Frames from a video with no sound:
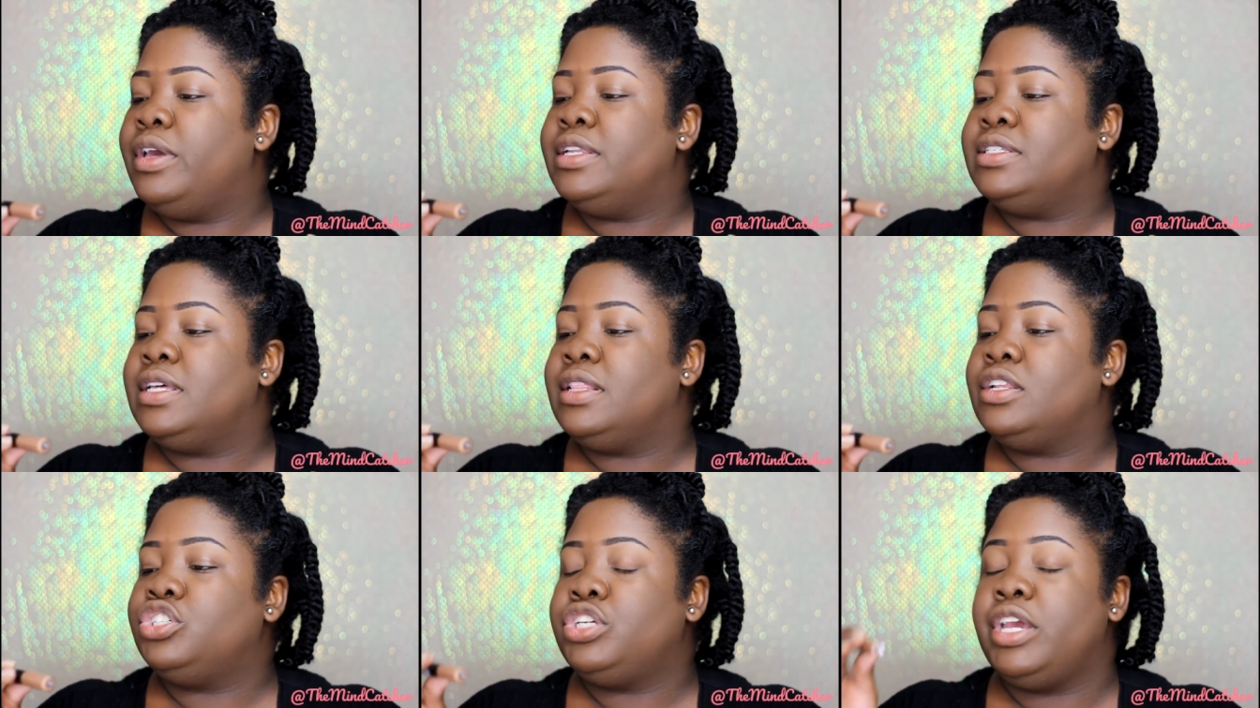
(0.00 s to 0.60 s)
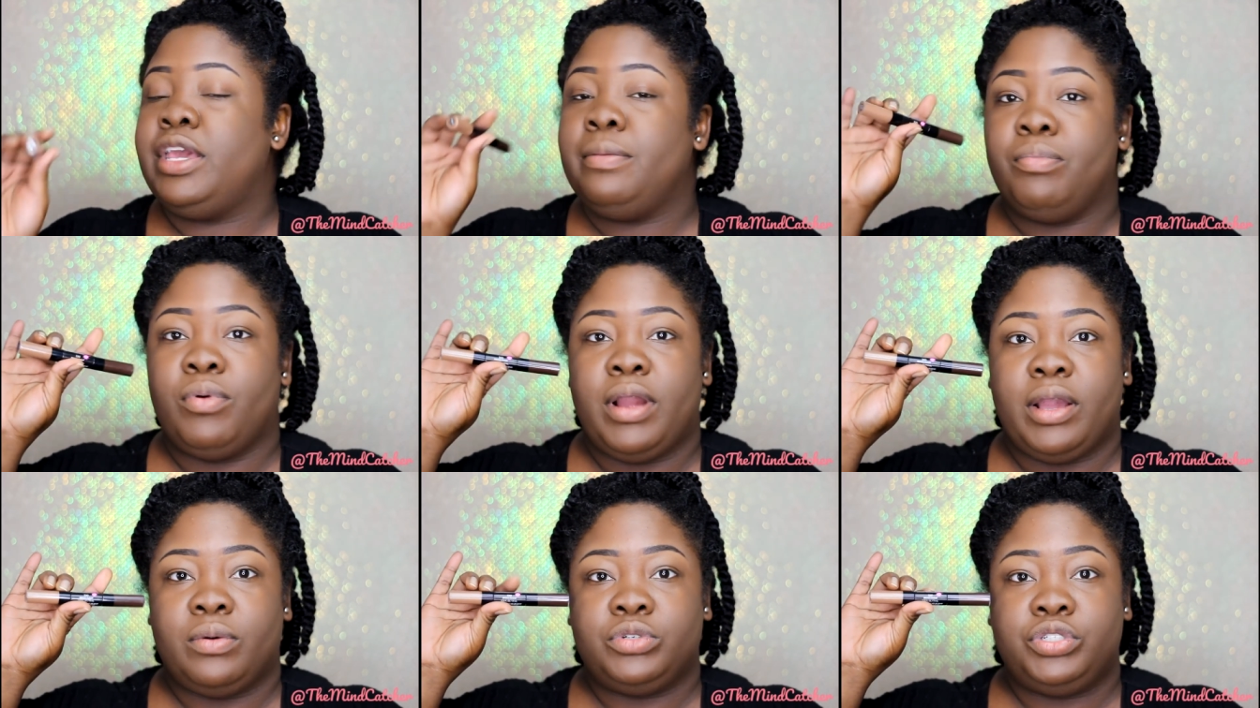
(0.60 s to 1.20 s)
It's in the shade
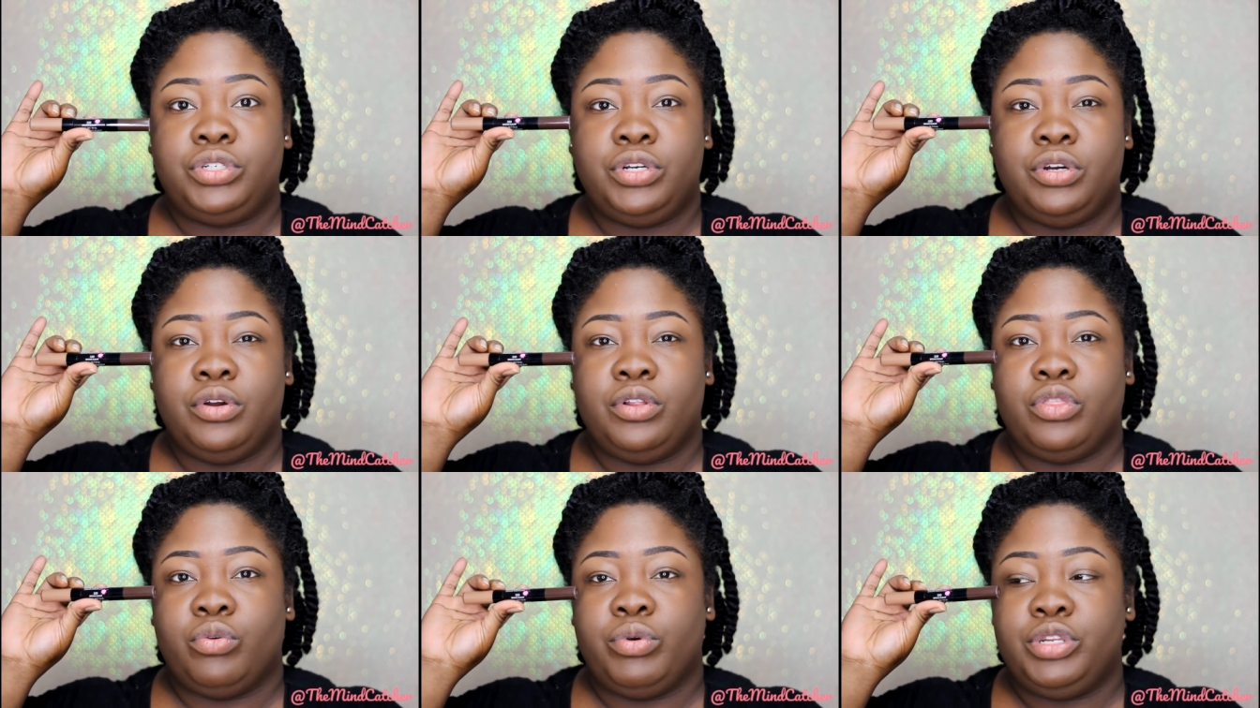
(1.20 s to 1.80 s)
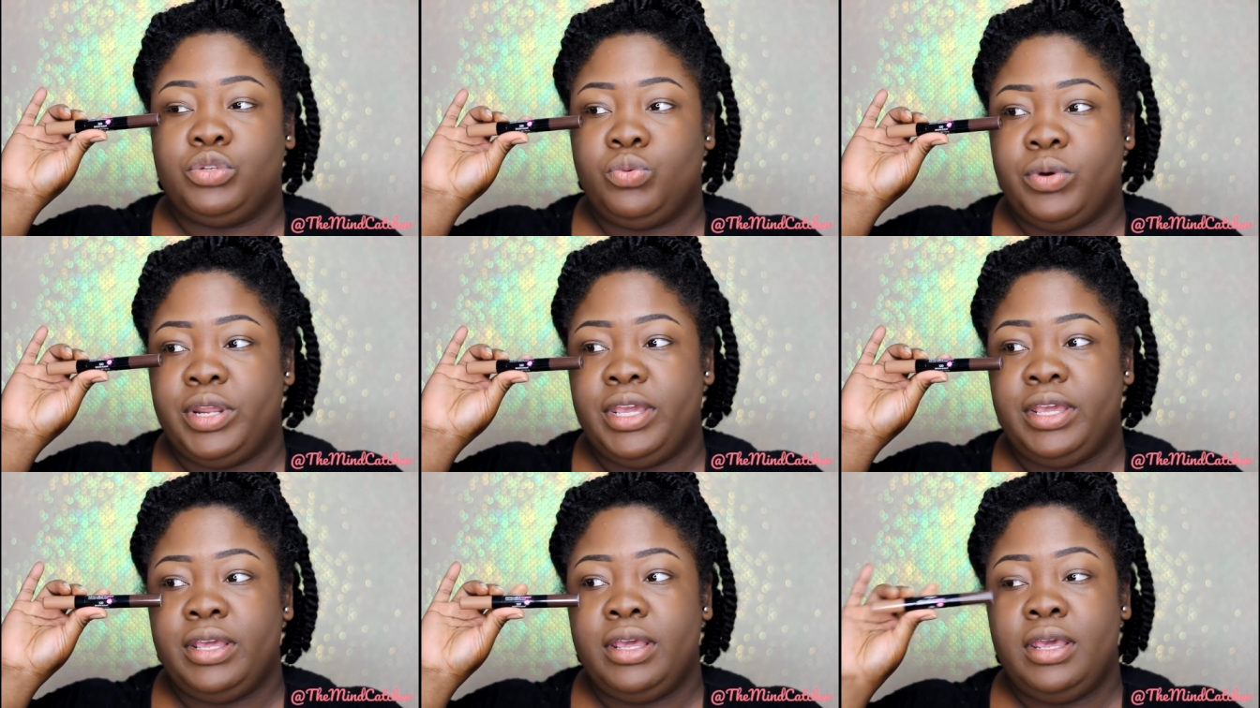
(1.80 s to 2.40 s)
Brown Sugar
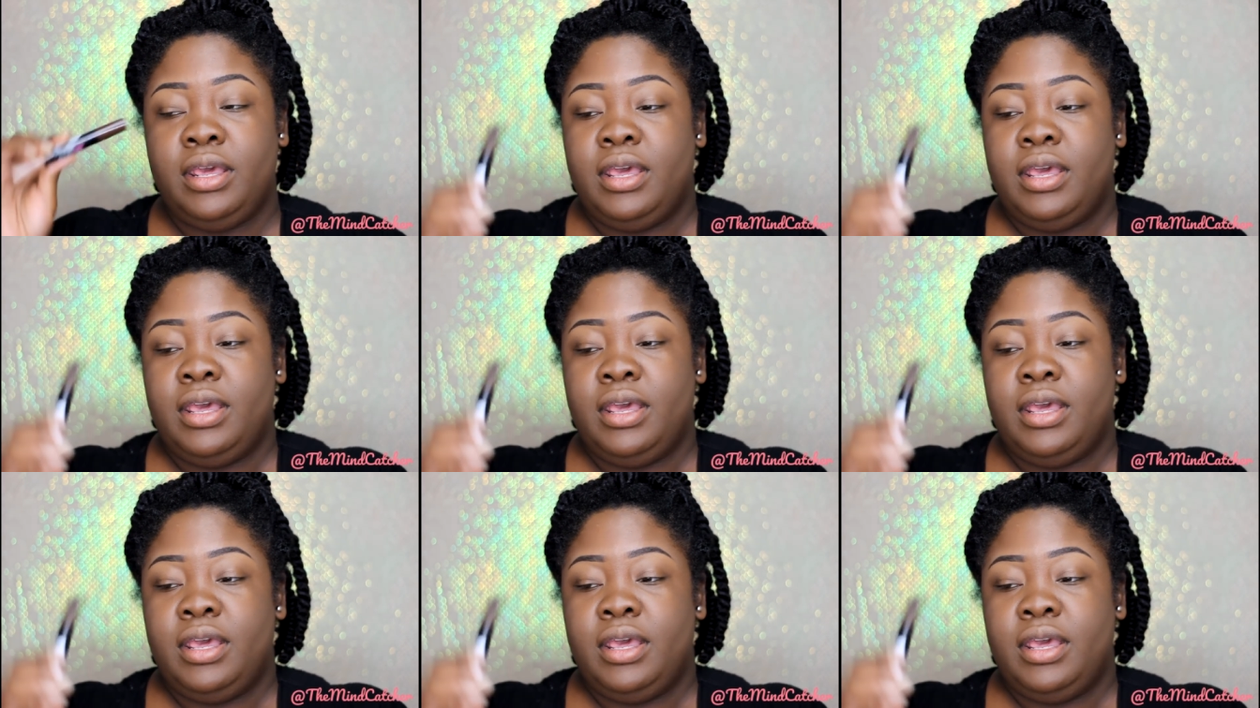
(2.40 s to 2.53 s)
320.